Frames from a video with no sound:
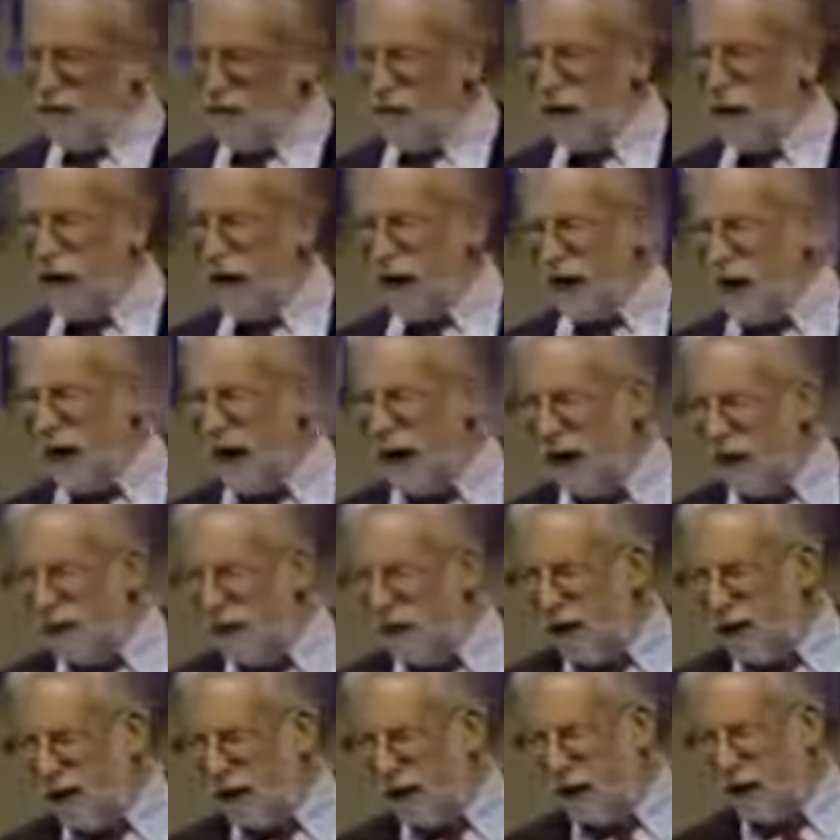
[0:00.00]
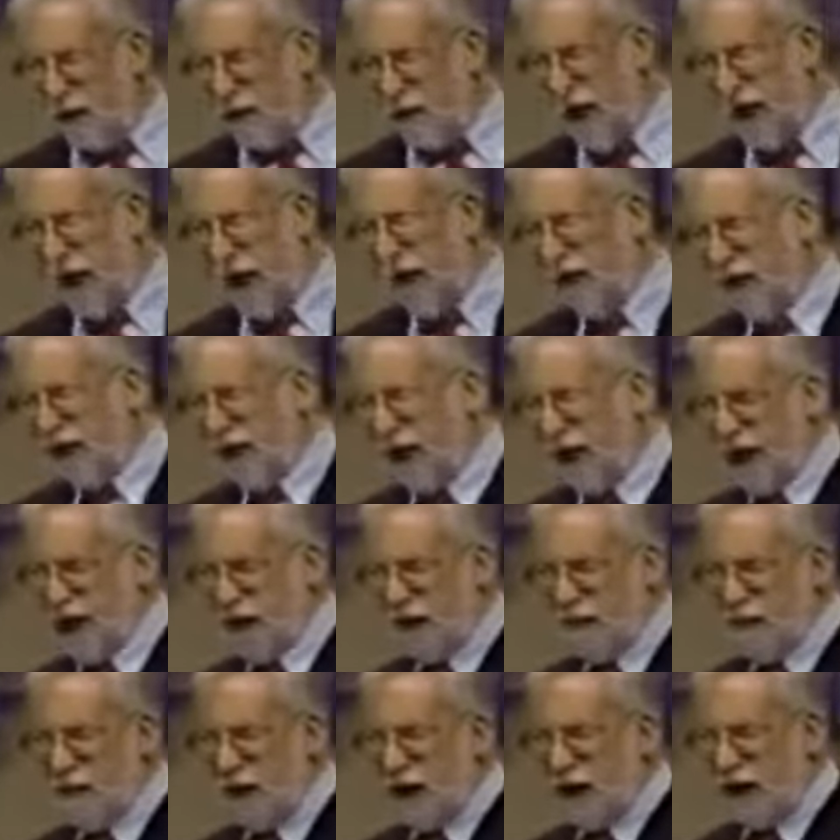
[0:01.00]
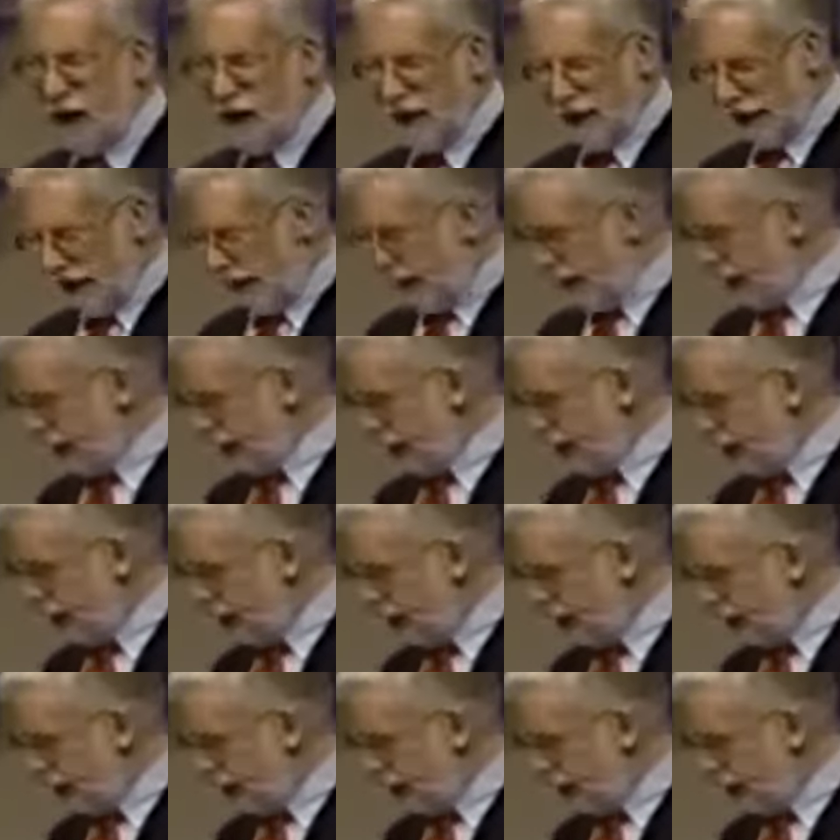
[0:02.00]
We'll talk now about the craft and politics,